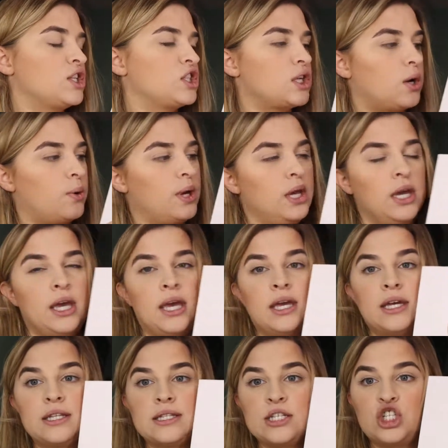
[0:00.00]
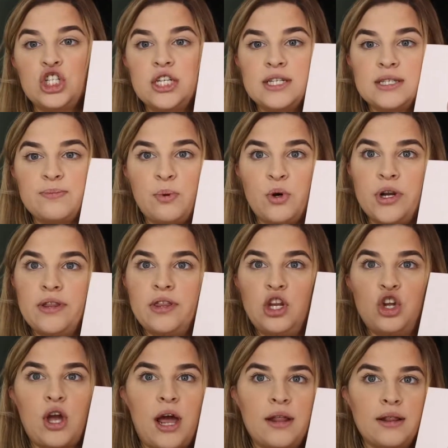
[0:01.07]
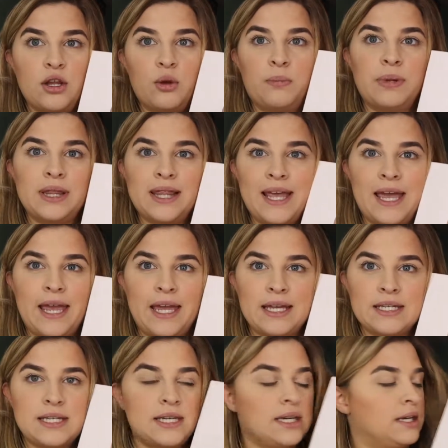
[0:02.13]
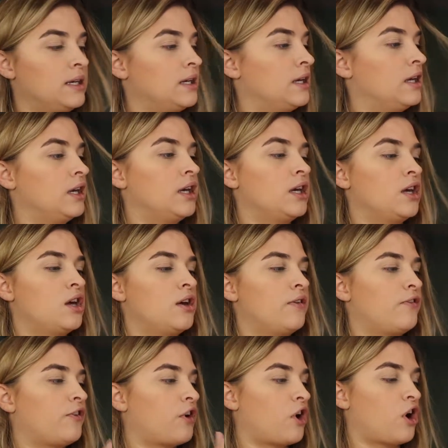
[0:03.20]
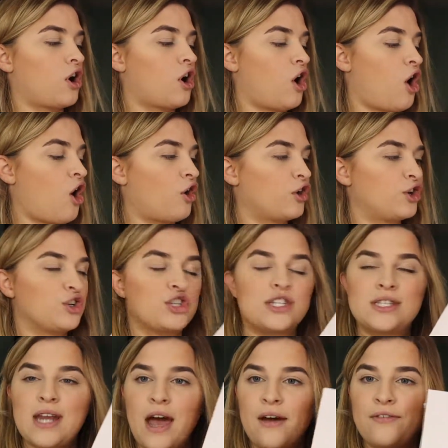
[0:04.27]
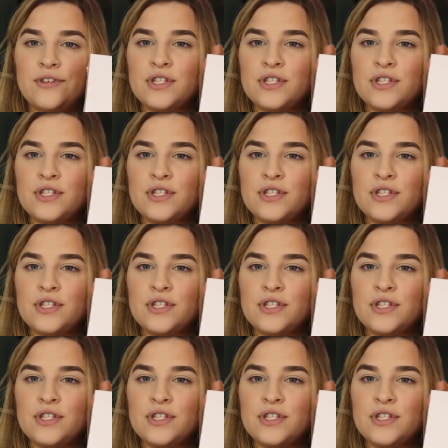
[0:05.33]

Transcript: So it's a cheese board, and then you got a little plate for all your stuff.